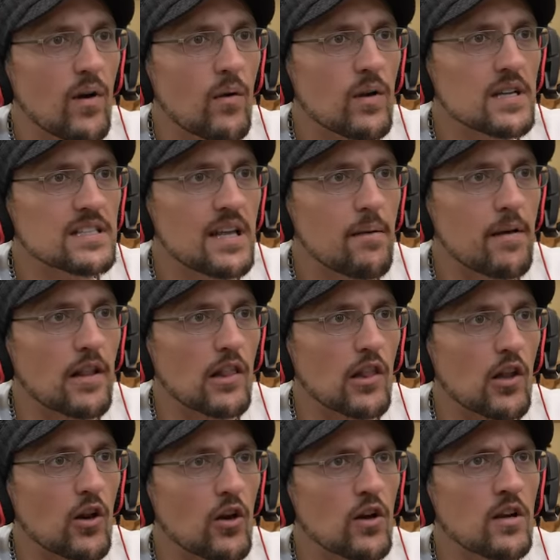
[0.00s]
Wait, what does that mean?
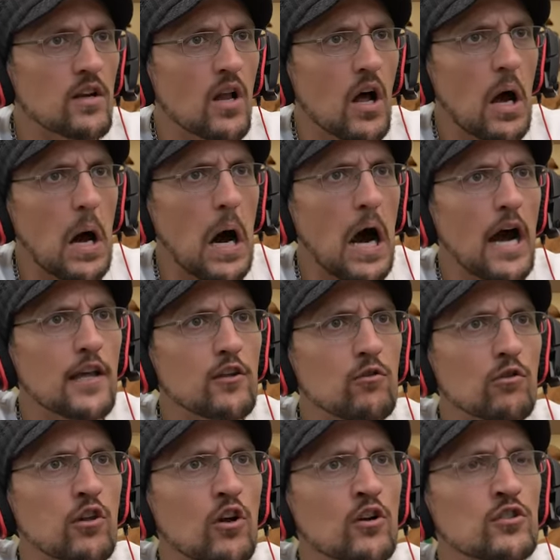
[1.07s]
Learn? Ah, you
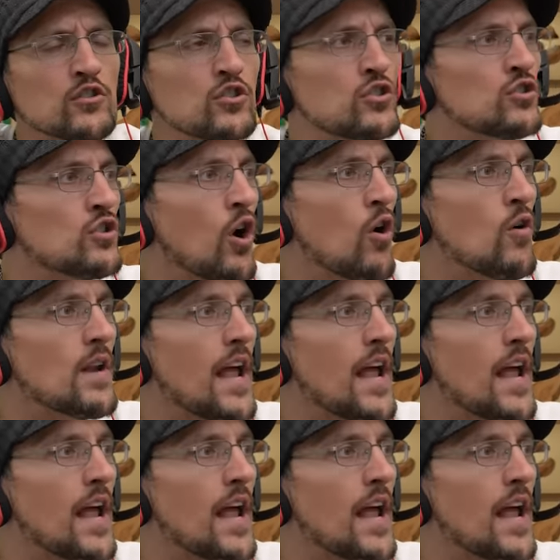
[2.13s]
learn stone